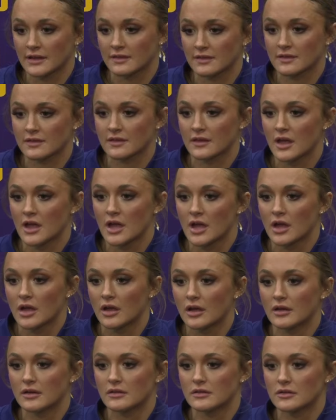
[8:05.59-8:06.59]
it's
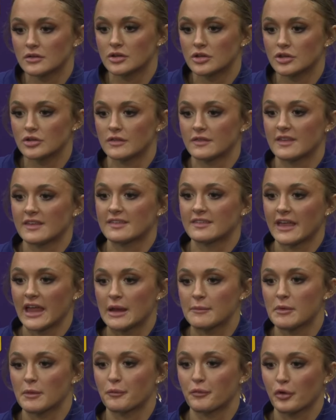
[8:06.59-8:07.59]
the
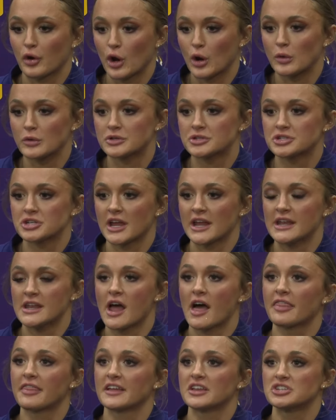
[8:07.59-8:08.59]
same approach, and
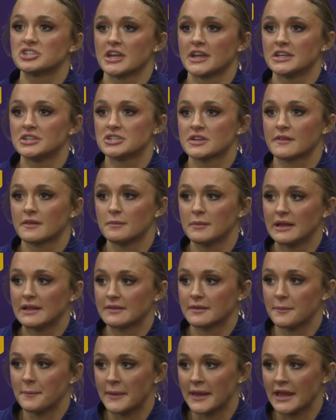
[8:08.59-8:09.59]
nothing changes
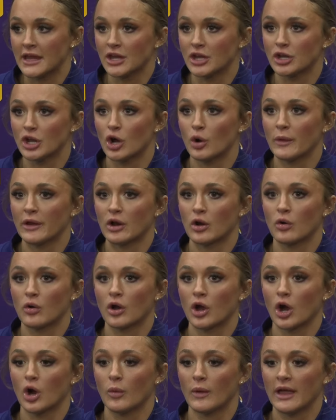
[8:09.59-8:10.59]
meet to meet. You know, we don't
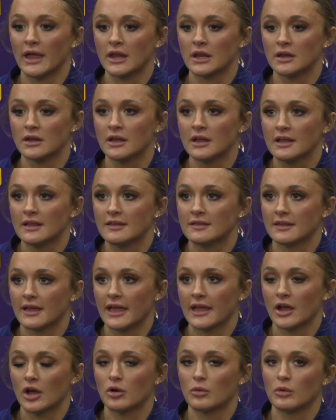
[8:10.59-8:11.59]
go in
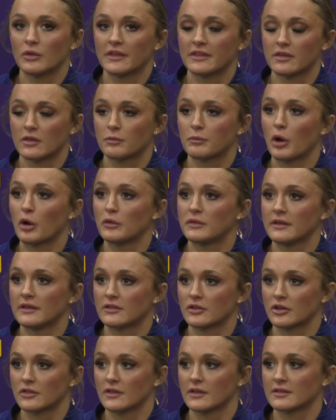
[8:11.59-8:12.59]
saying, oh, well, this is
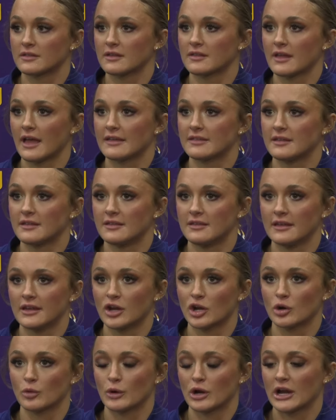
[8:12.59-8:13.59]
postseason and this is SEC,
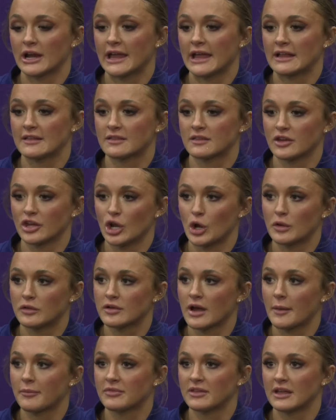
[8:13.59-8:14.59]
or we're against, you know, a
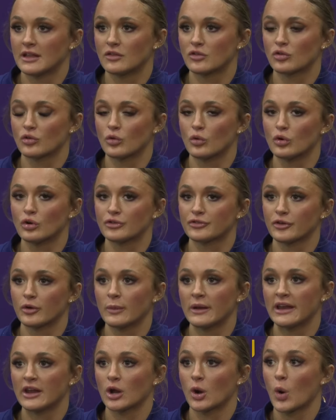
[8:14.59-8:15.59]
top 10 school, so
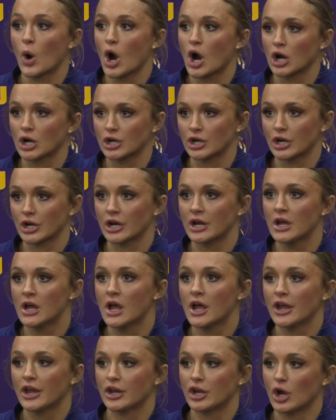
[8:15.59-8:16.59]
we need to go harder.
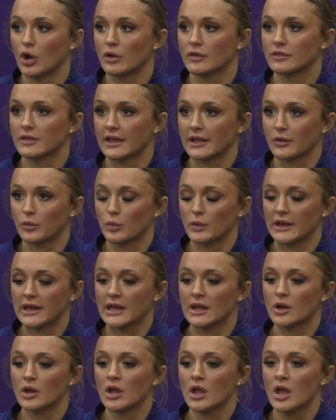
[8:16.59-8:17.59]
You know, like,
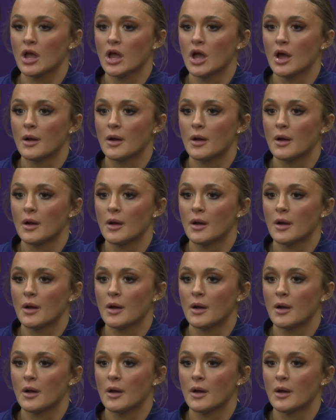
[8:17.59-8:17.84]
we